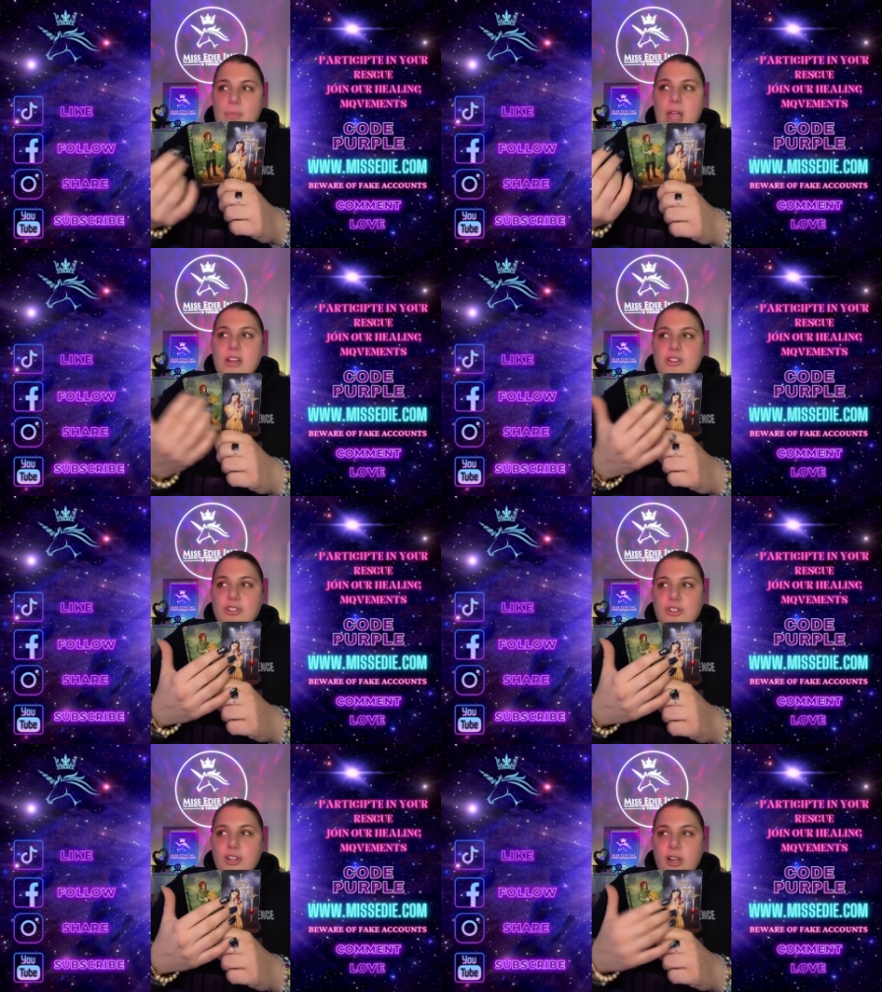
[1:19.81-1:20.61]

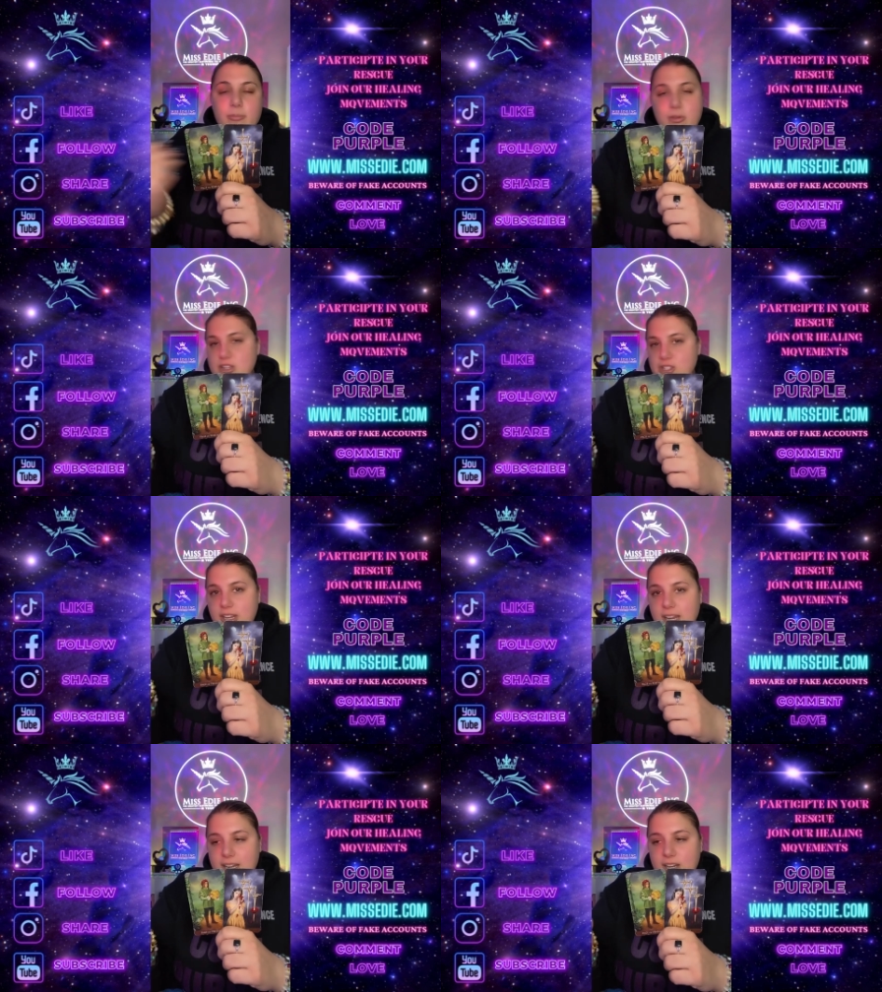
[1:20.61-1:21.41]

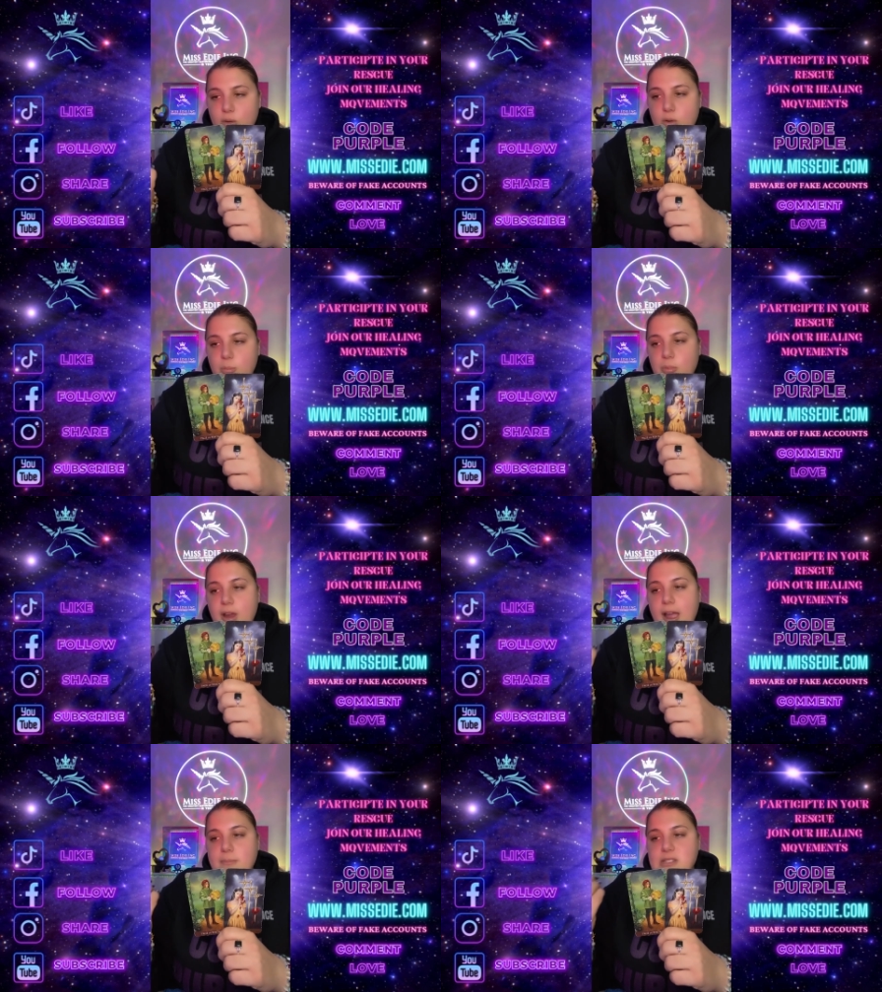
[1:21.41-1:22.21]
underappreciated or
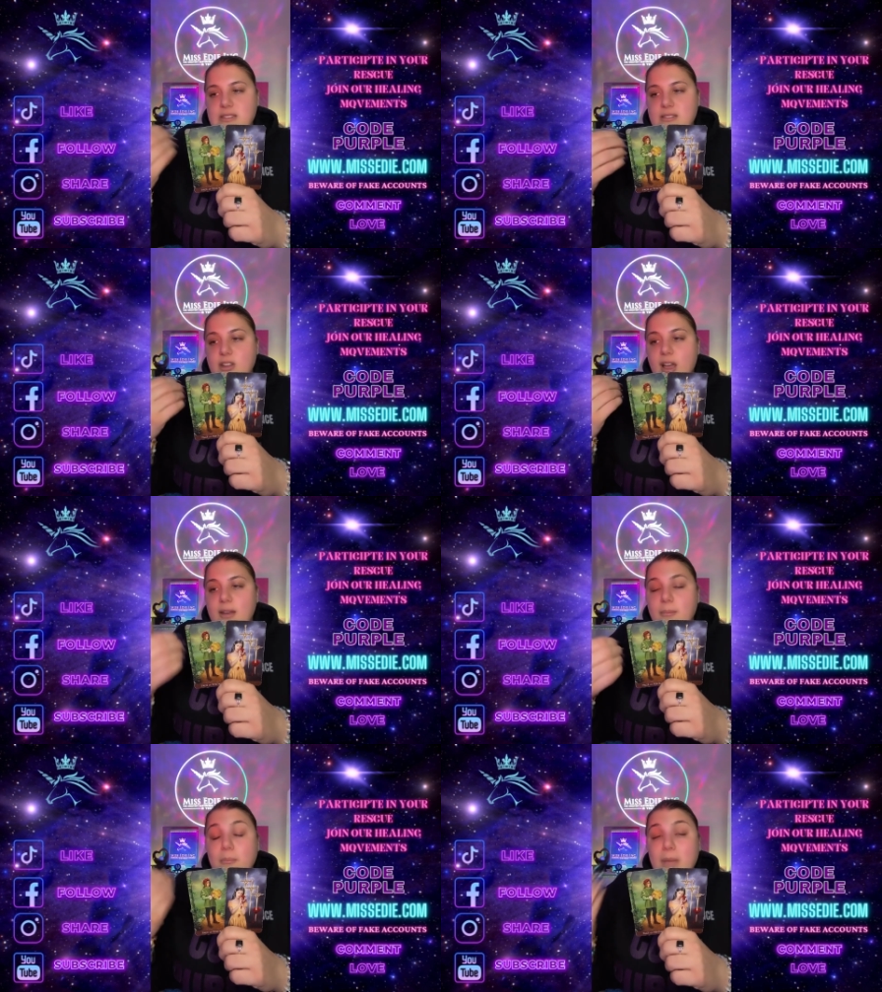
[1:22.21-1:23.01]
perhaps it's
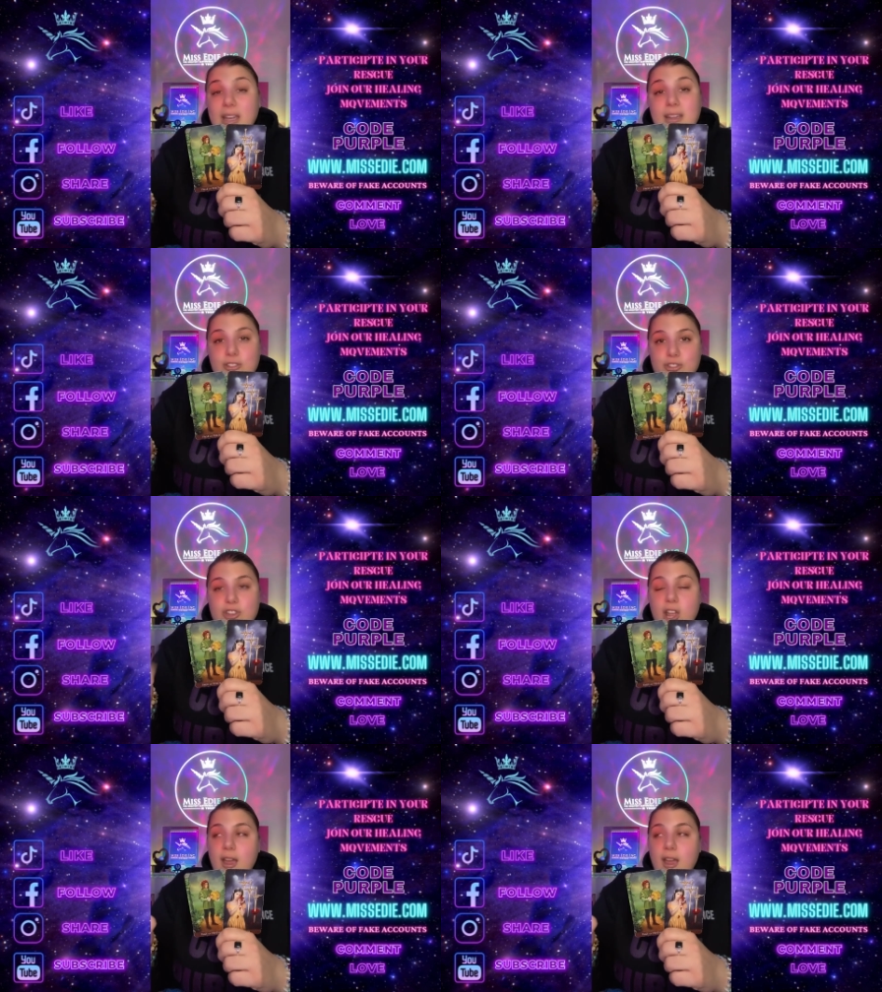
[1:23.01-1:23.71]
not much.